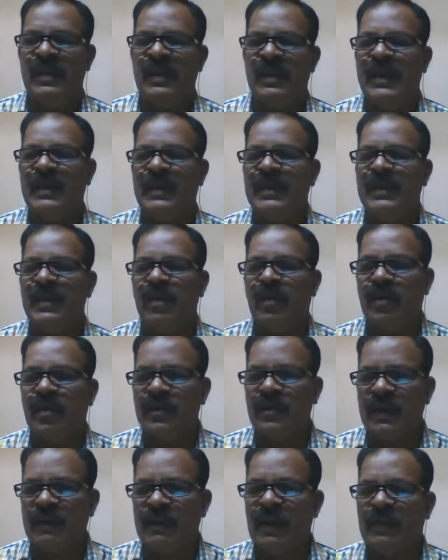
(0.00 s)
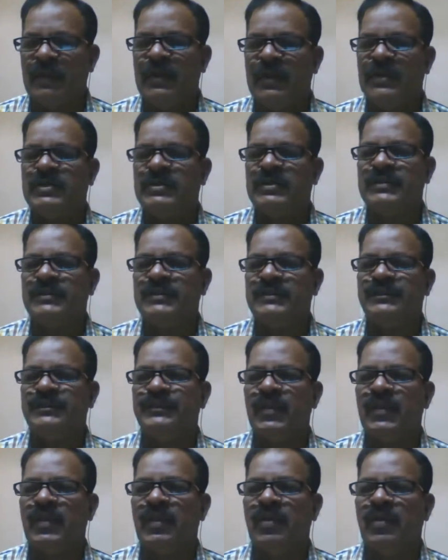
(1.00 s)
and in an undeveloped country
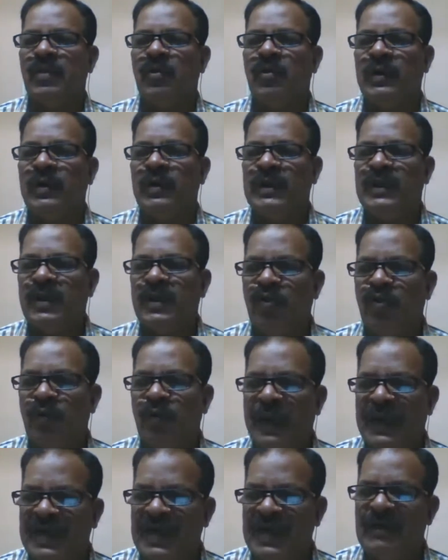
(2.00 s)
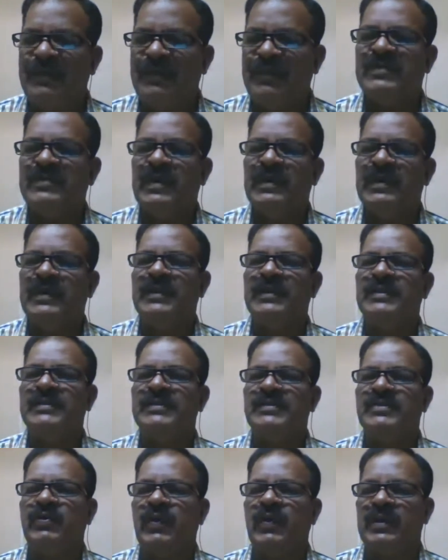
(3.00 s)
where there is no medical
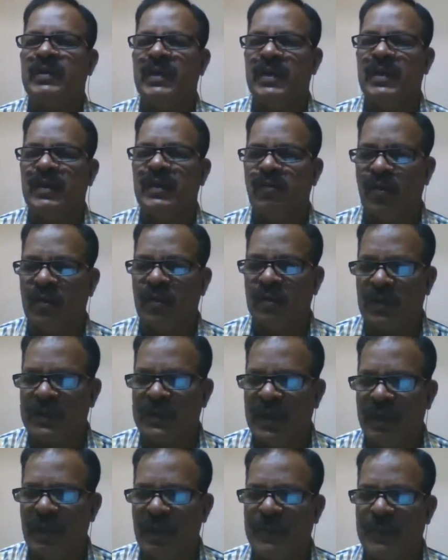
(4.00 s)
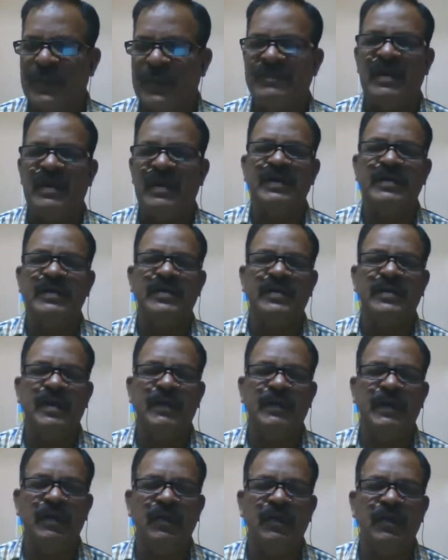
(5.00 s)
facilities, when there is no other type of facilities
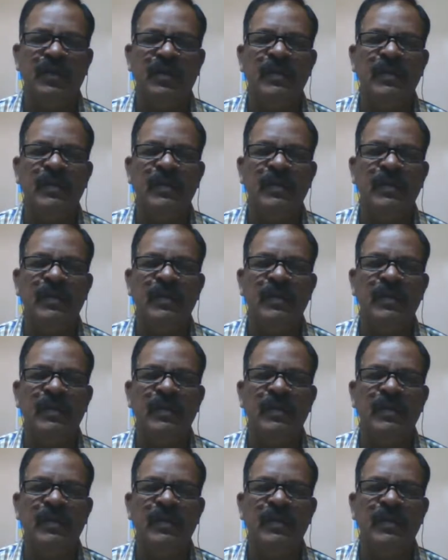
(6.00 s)
available,